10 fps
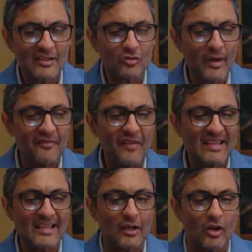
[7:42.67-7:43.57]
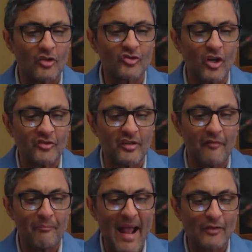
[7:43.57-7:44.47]
to invest in the construction of
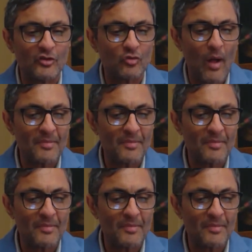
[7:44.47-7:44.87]
battery swap